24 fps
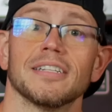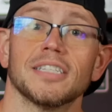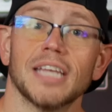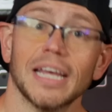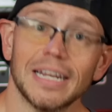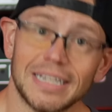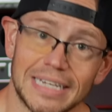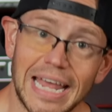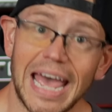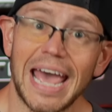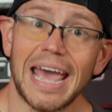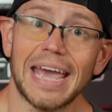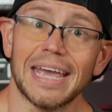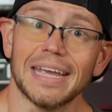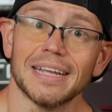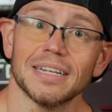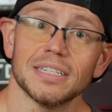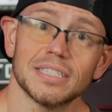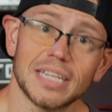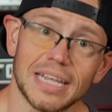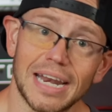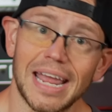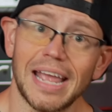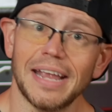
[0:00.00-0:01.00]
today.
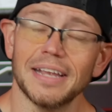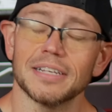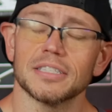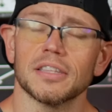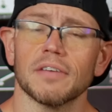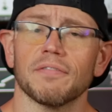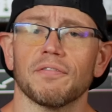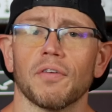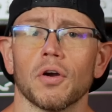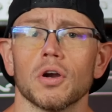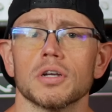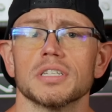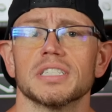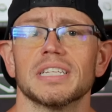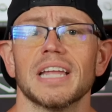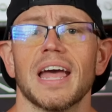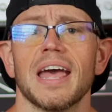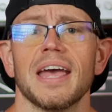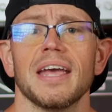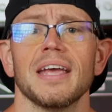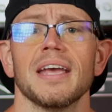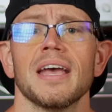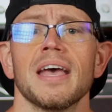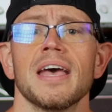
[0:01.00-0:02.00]
Today is the first
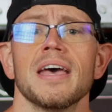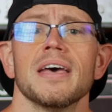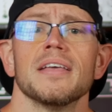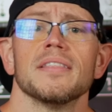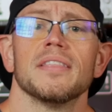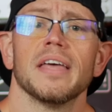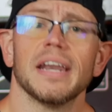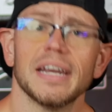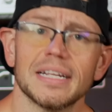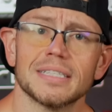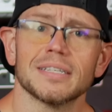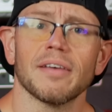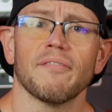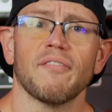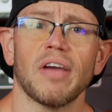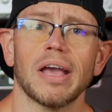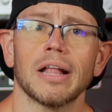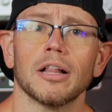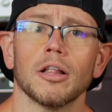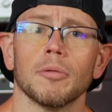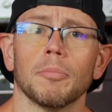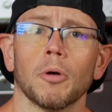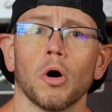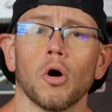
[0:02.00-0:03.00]
day that it's
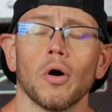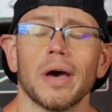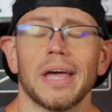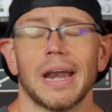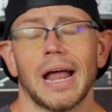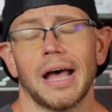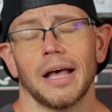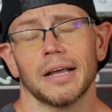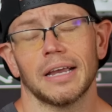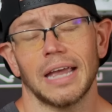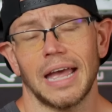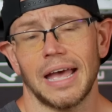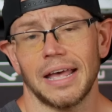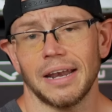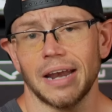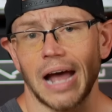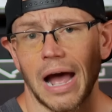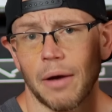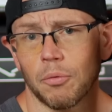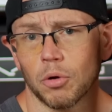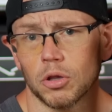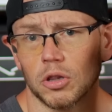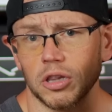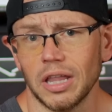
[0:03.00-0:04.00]
available. And again,
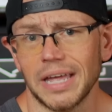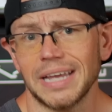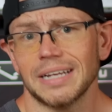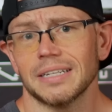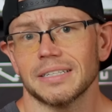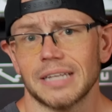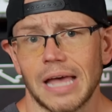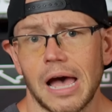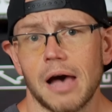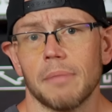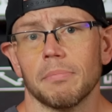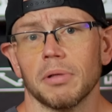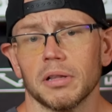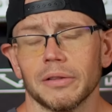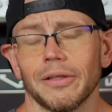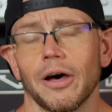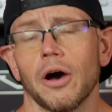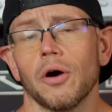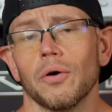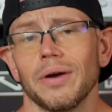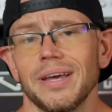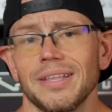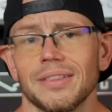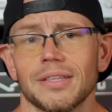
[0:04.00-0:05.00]
I will link down
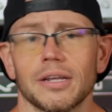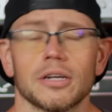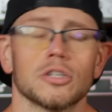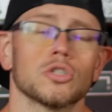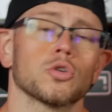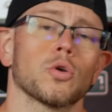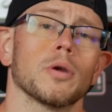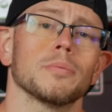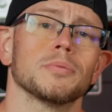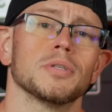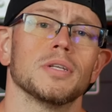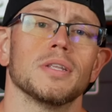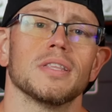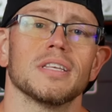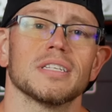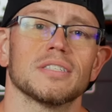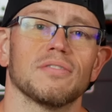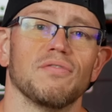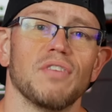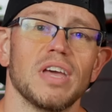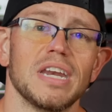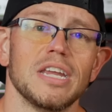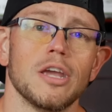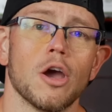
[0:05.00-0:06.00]
below in the description of this
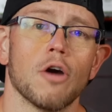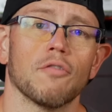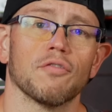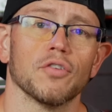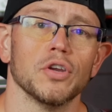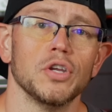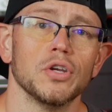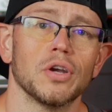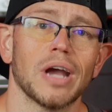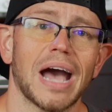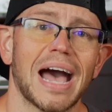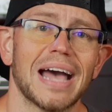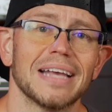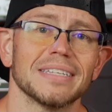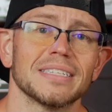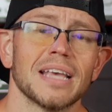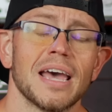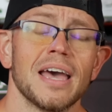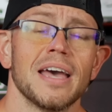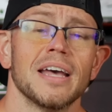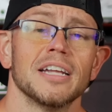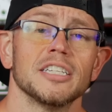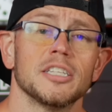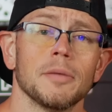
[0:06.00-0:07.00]
video for you guys
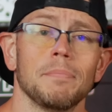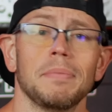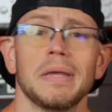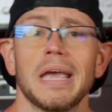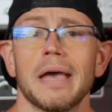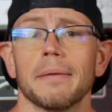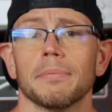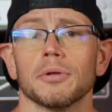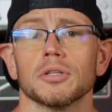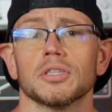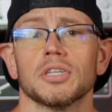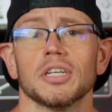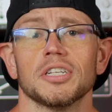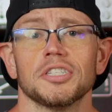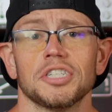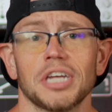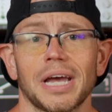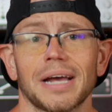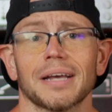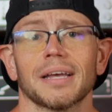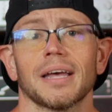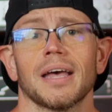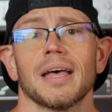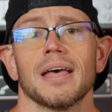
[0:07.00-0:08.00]
to be able to
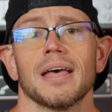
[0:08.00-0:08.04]
check